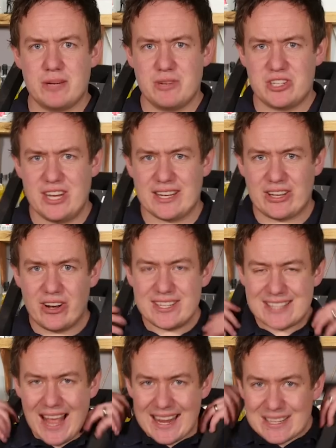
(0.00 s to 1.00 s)
much it,
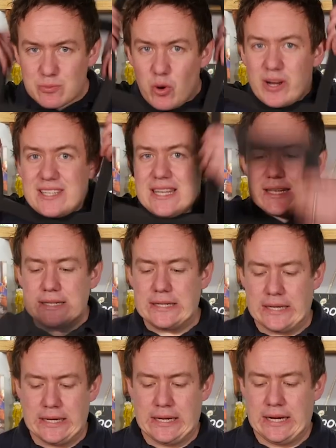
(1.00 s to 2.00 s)
guys. That is what is in
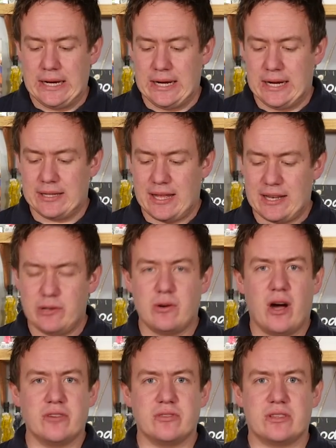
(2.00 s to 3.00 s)
uh, that little
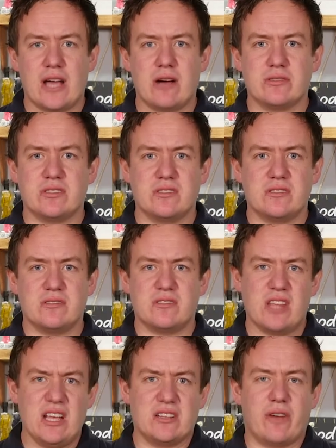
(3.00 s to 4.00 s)
100,000
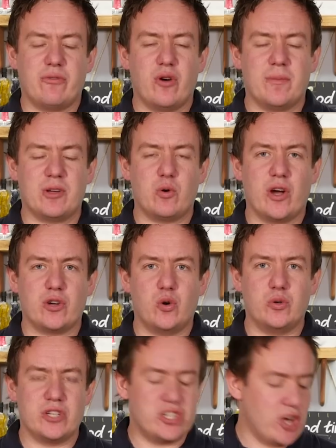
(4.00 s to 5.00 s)
thing. I thought it'd be quite
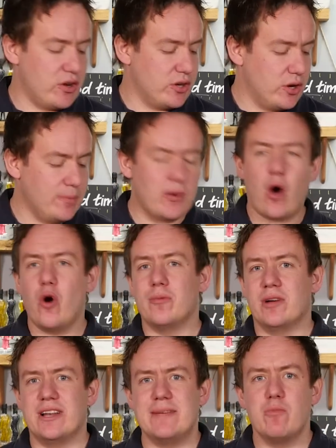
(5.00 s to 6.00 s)
cool to show you, but
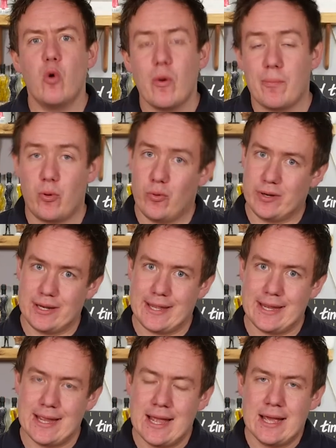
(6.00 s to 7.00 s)
ultimately, more
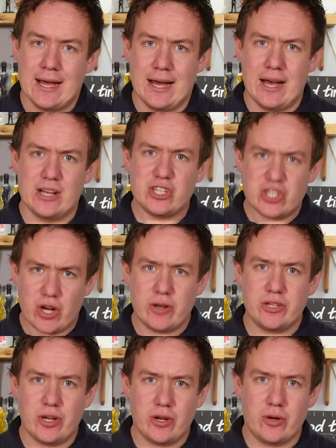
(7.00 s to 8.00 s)
importantly, uh, show
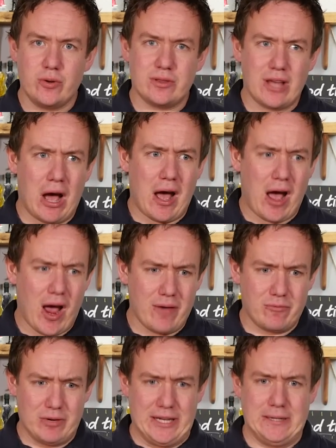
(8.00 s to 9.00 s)
you that I
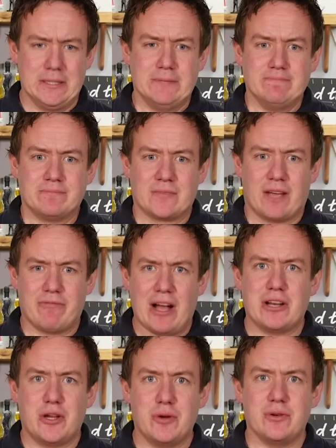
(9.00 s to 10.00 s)
really
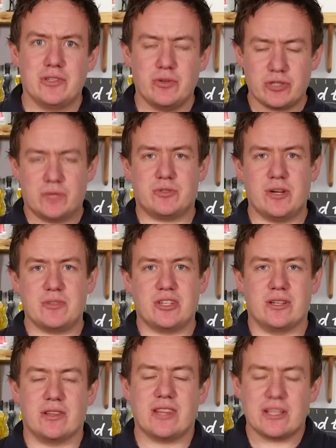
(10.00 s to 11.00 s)
value your
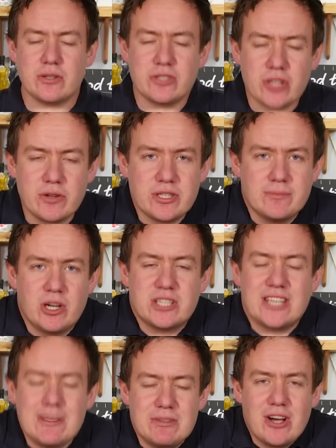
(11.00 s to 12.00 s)
subscription and thank you so so much
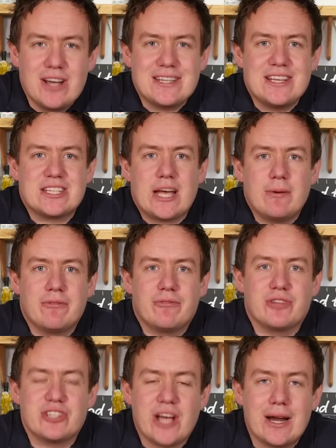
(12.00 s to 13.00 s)
keep the ideas coming
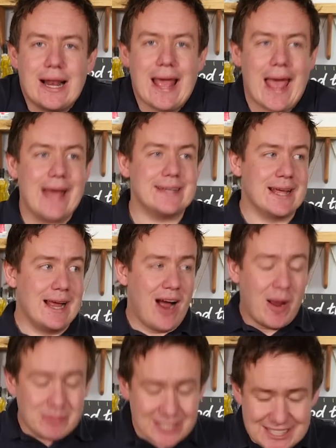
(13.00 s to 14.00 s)
for the channel ahead
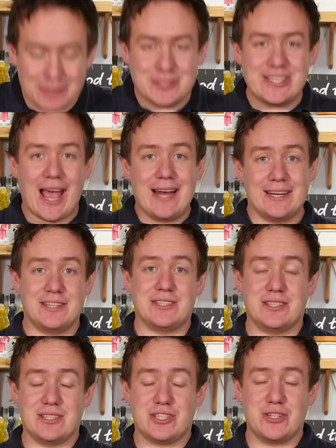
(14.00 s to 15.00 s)
I'm still settling
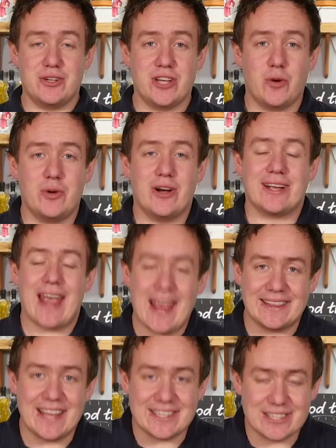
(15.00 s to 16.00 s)
into the studio we are
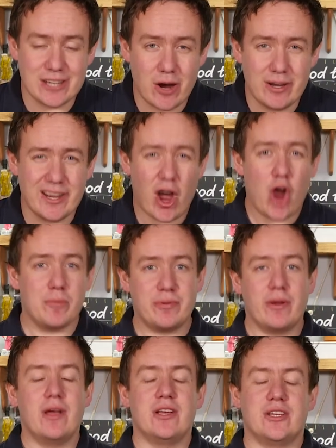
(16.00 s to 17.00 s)
getting there slowly I hope
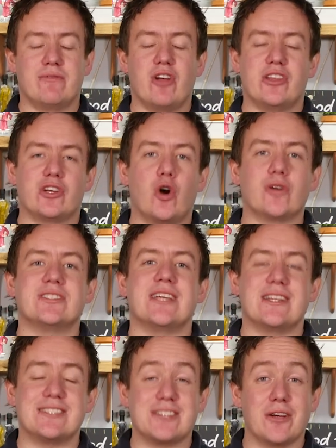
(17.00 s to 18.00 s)
you've liked the
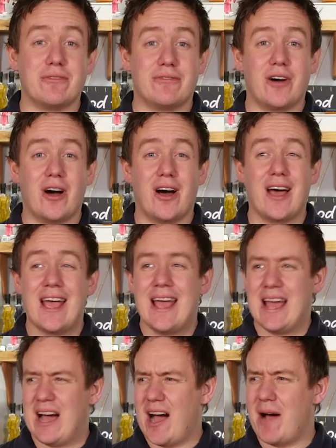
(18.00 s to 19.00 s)
content so far
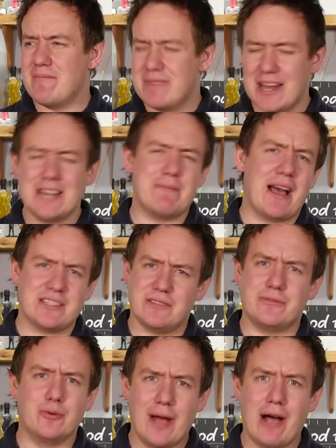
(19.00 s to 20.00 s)
I'm nearly back to
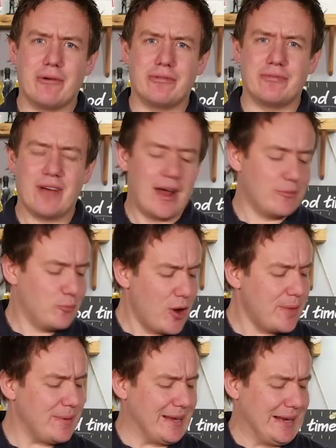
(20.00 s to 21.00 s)
full health and
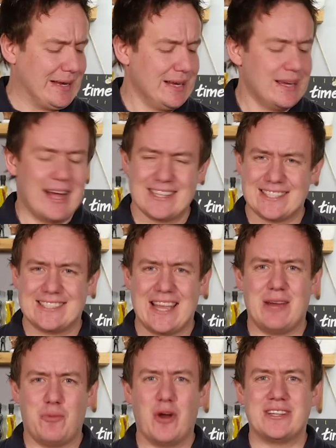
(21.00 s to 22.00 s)
maybe as I
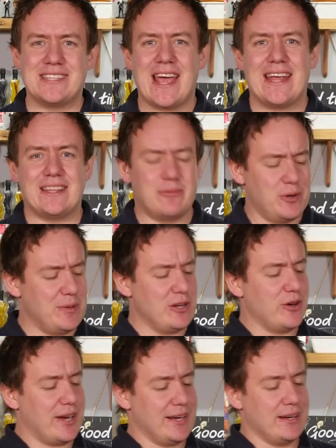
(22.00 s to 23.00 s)
say one day we'll be
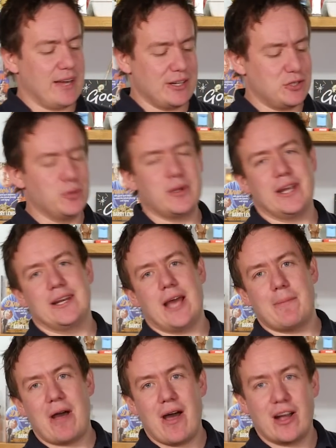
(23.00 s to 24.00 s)
looking and talking
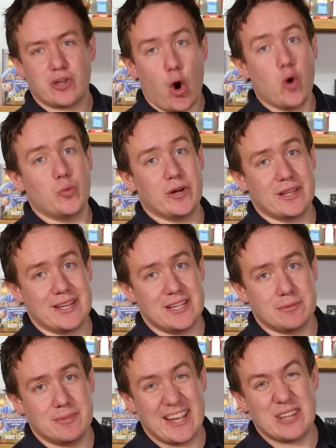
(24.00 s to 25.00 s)
about a gold one of
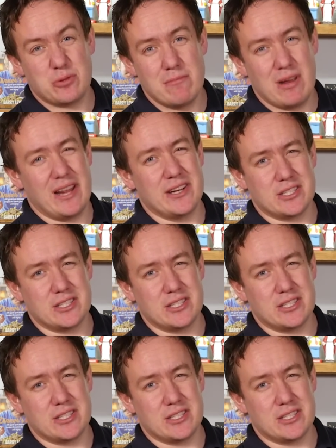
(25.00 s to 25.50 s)
these when we get to a million